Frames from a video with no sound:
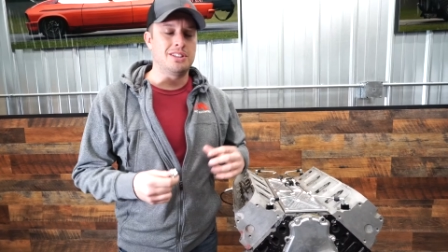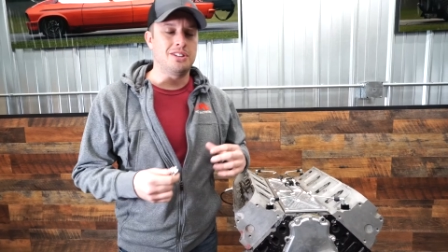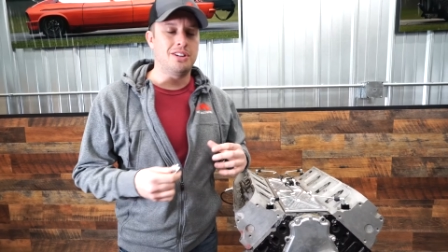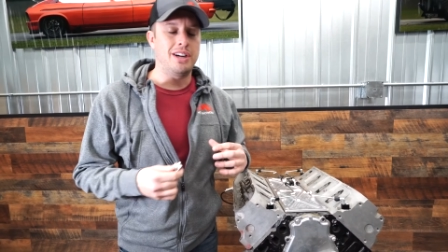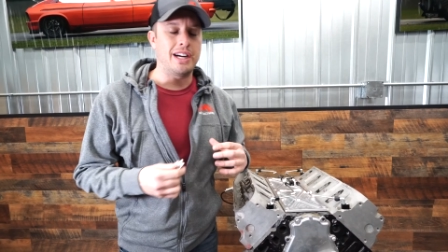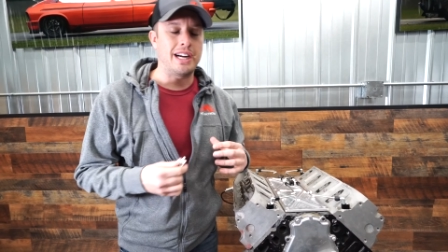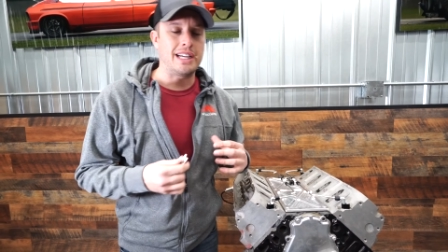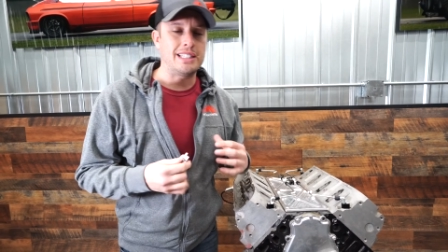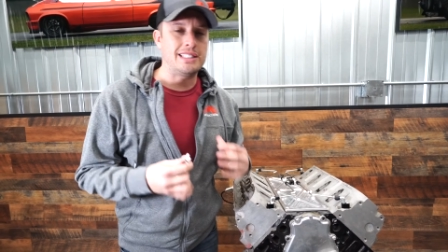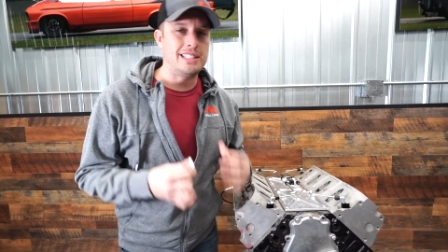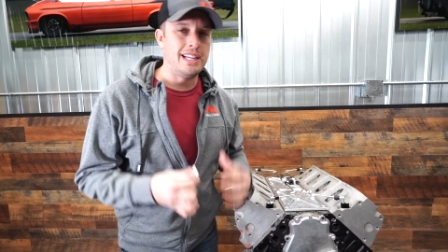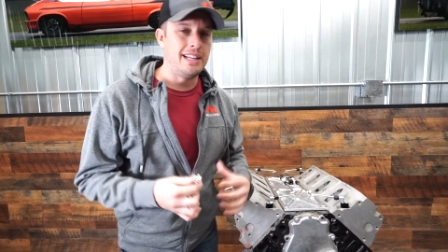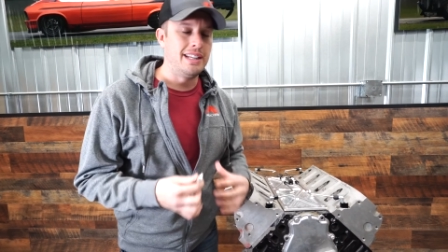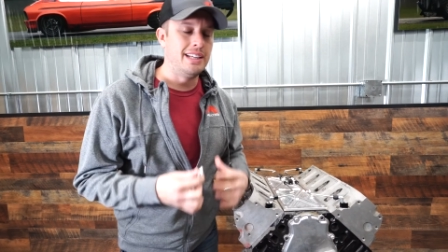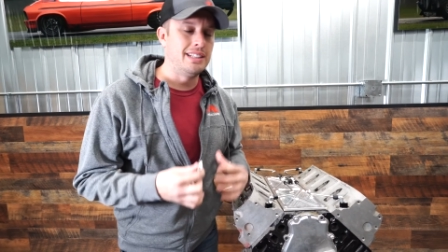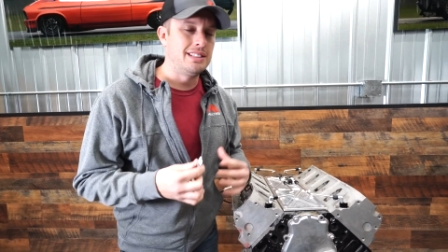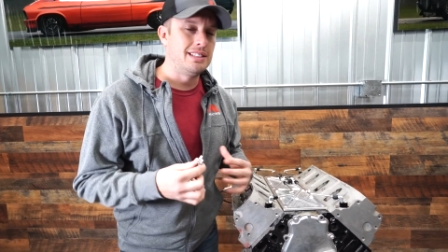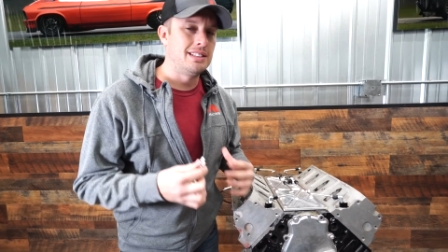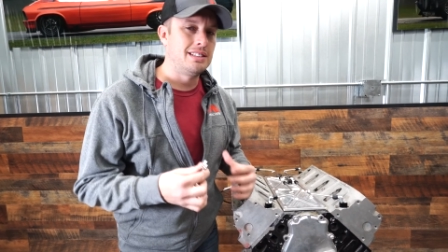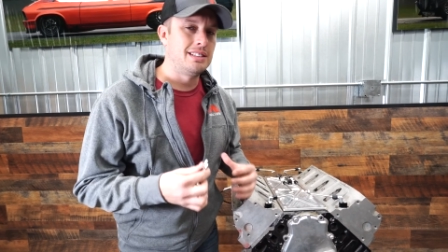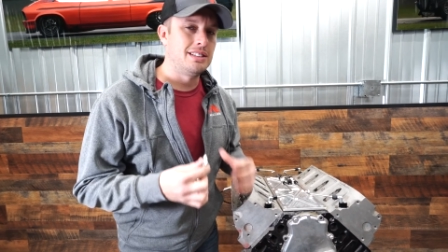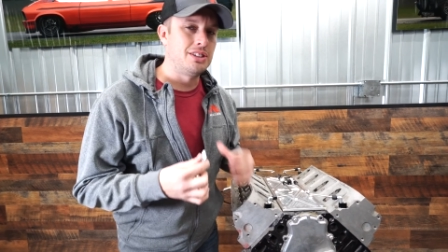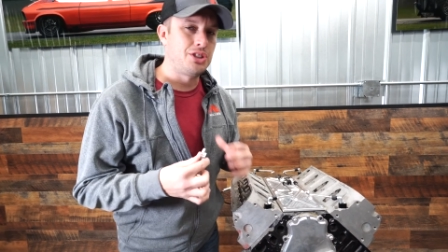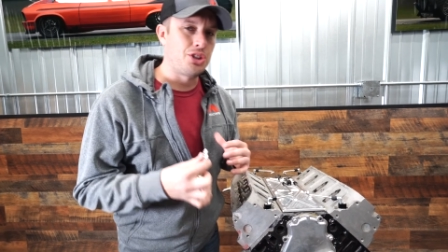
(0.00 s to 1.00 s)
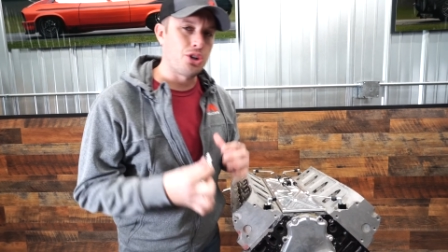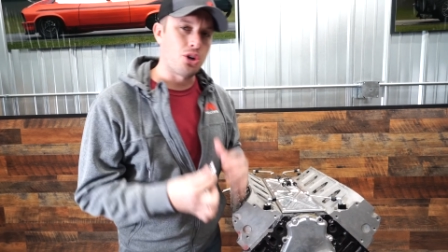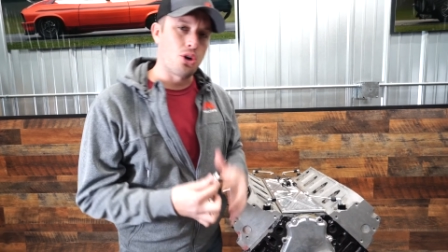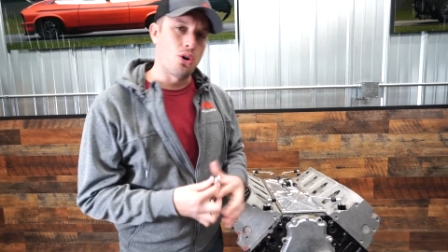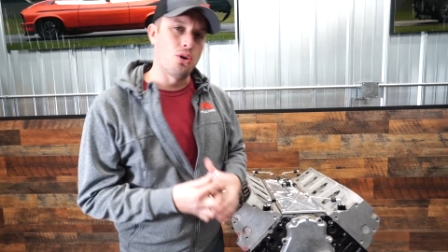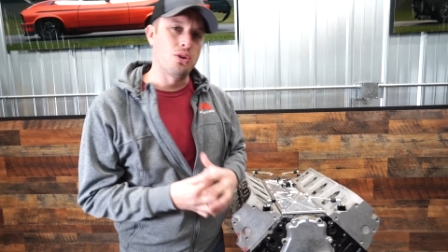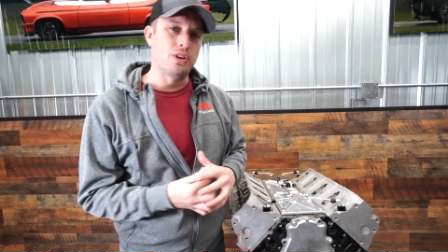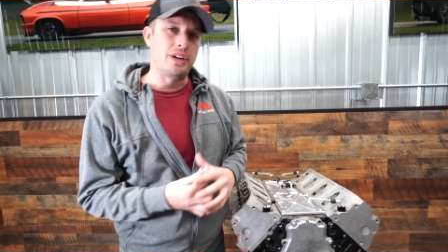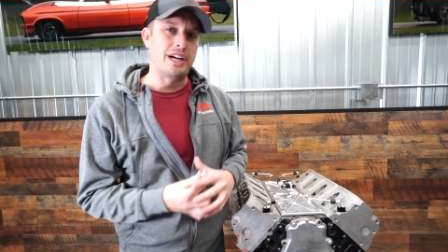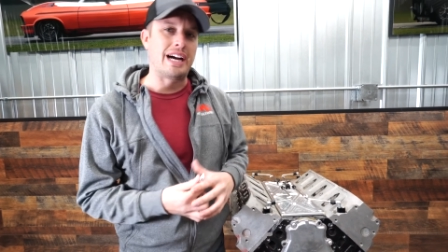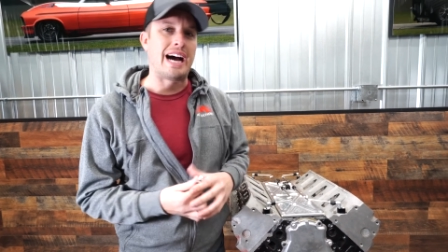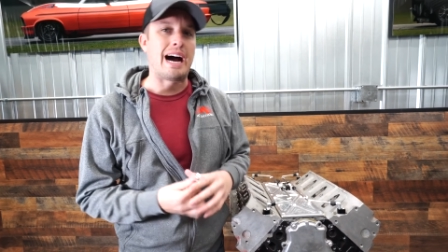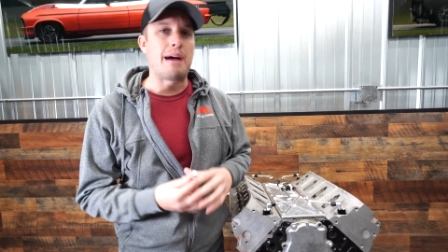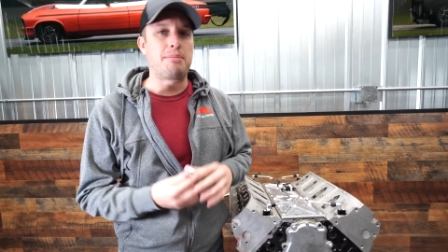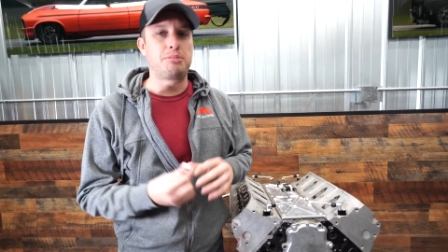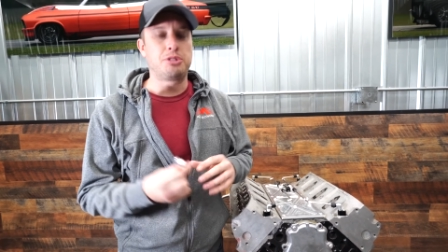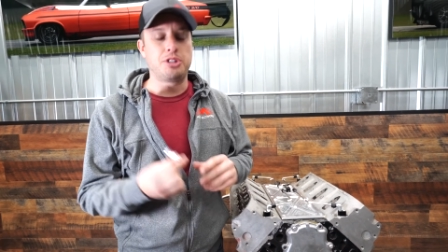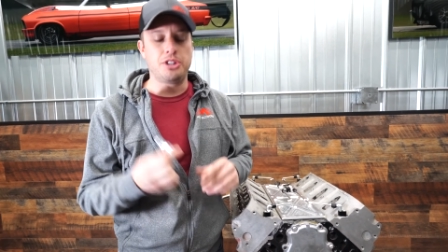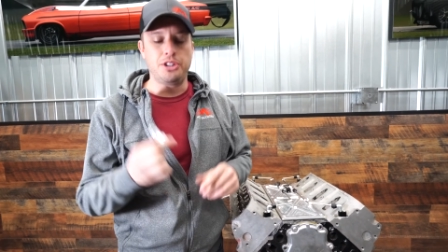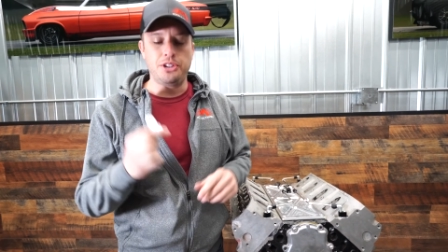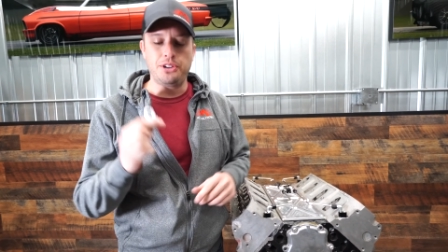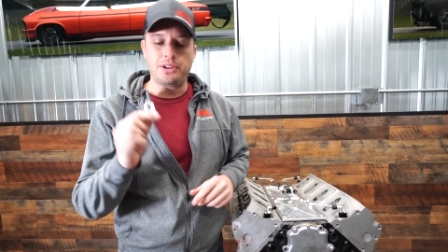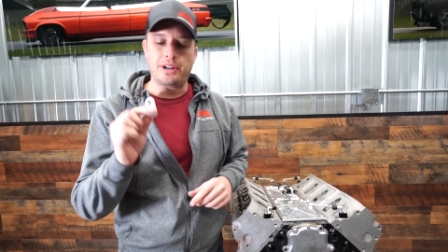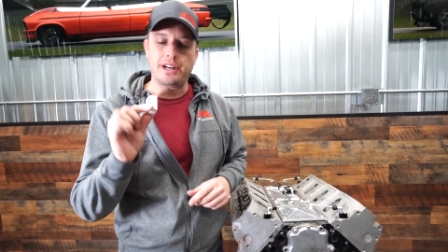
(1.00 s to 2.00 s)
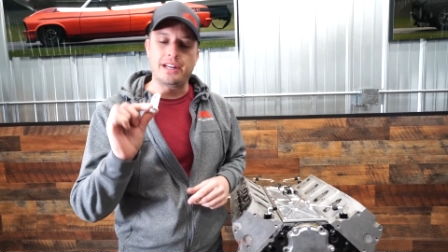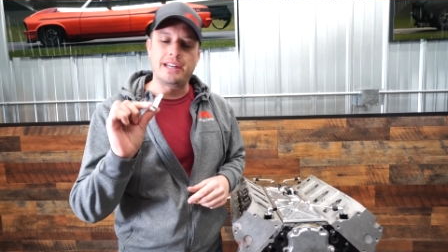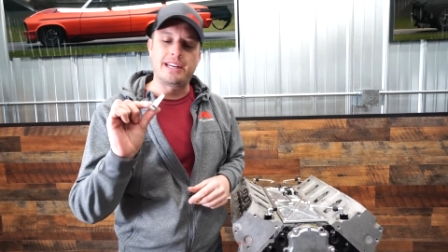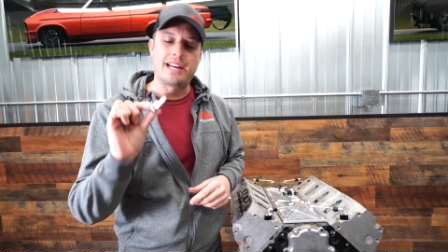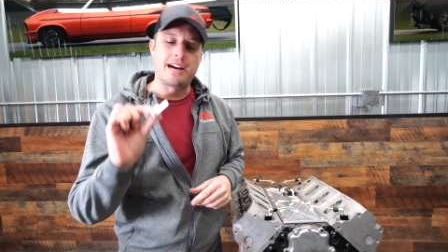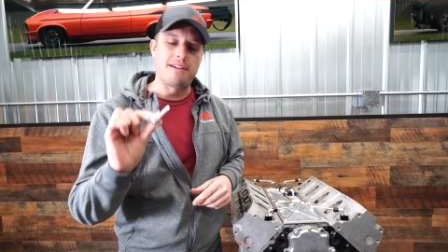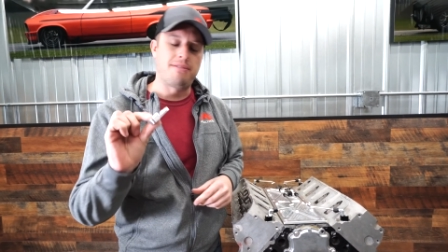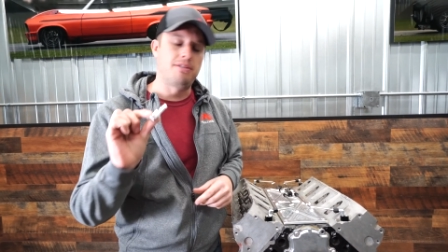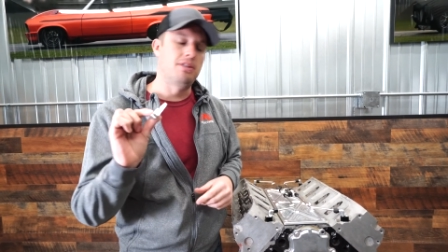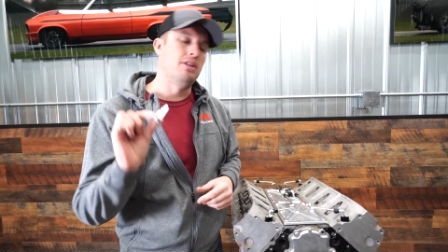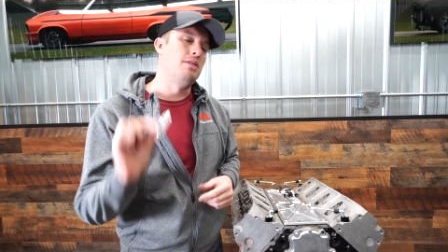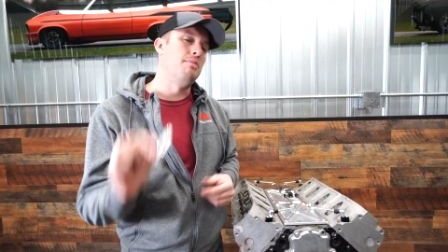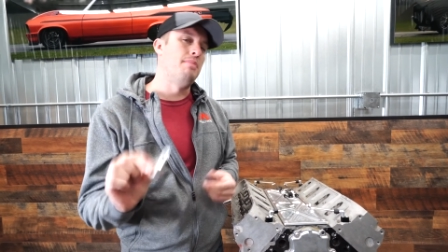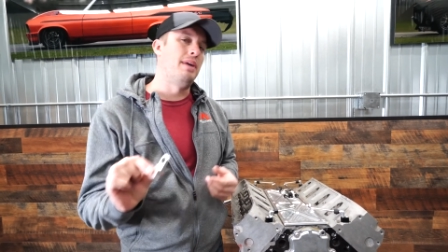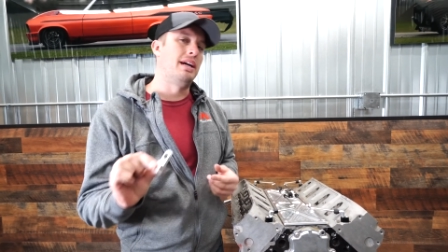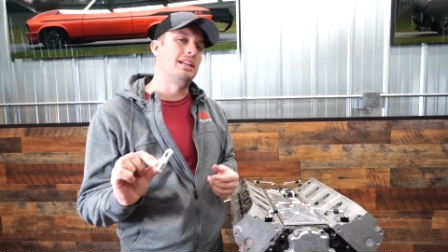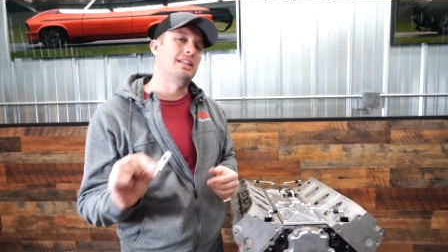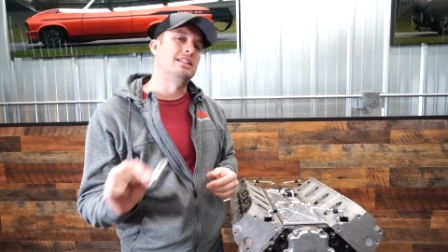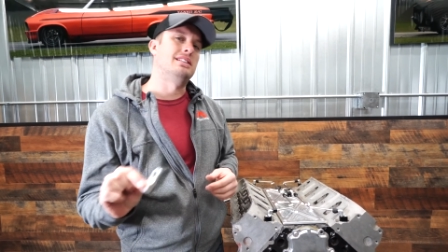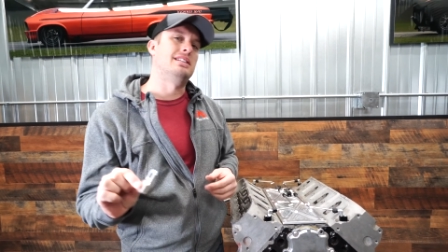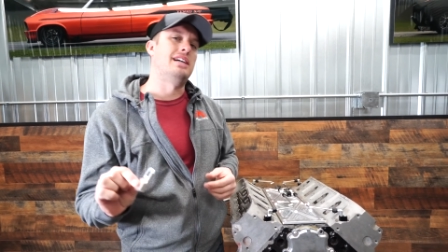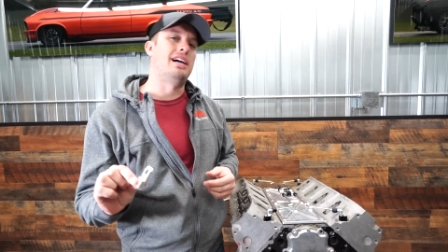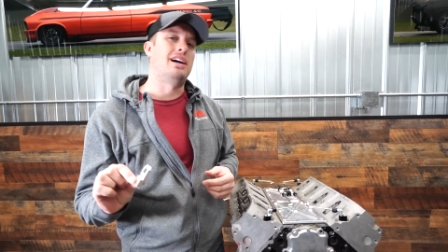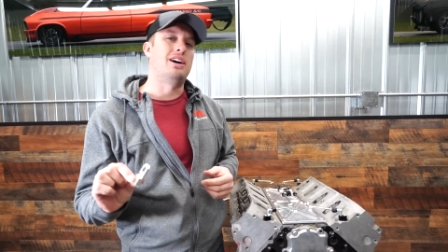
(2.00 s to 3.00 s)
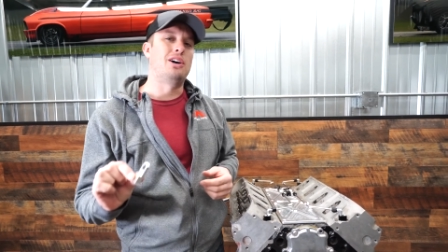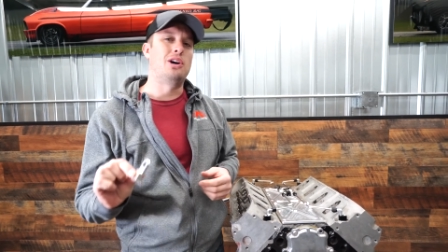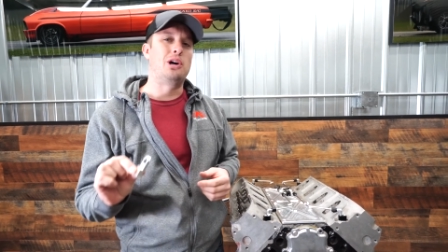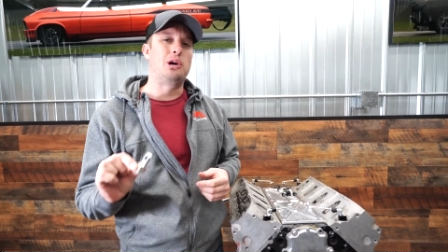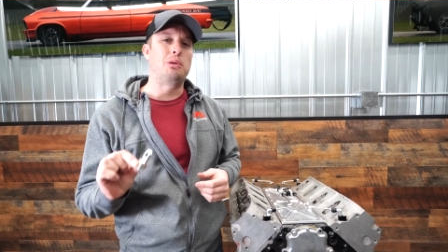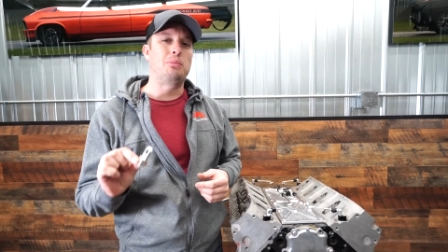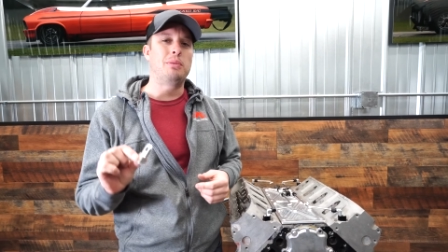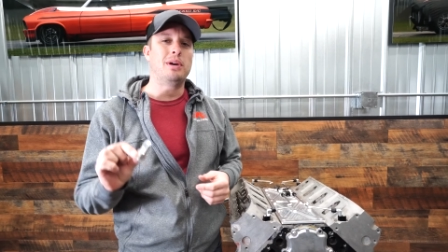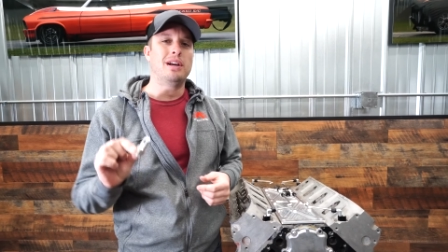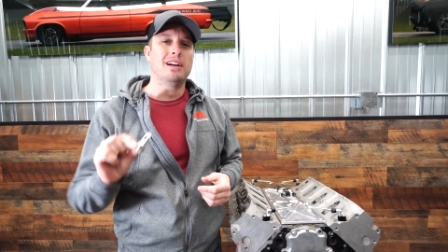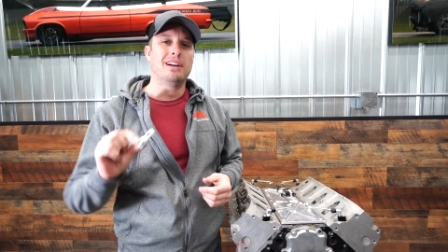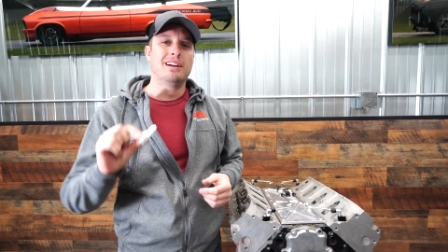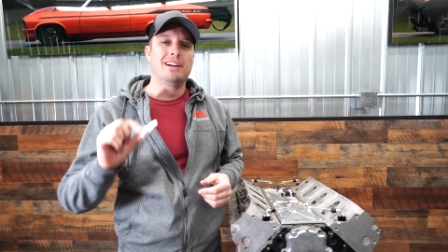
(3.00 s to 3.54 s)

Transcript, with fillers: So like I said, this isn't your only option. You can definitely make this at home.